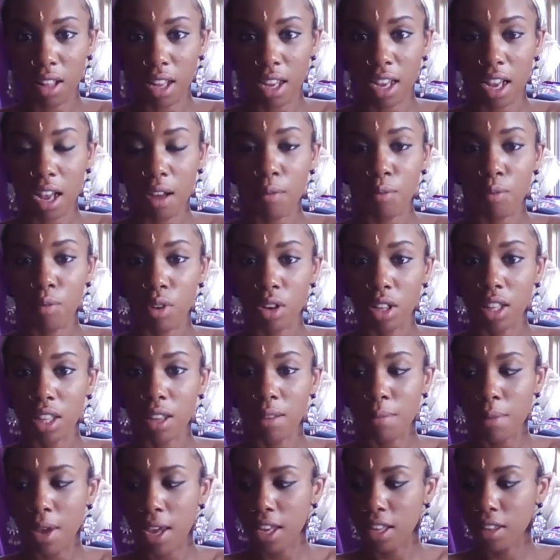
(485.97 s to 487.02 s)
Like, I'm
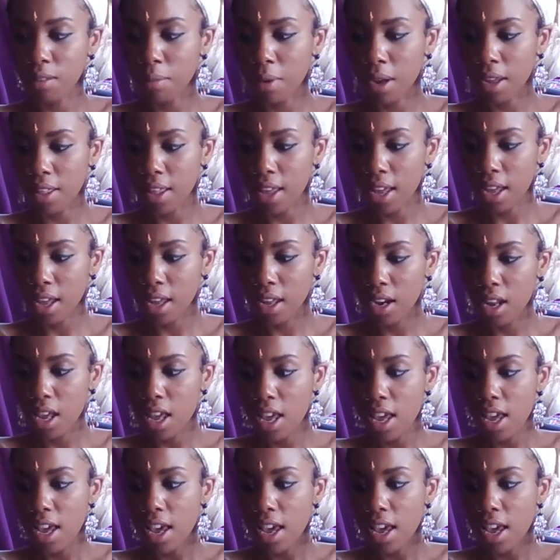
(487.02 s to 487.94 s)
really amazed by that.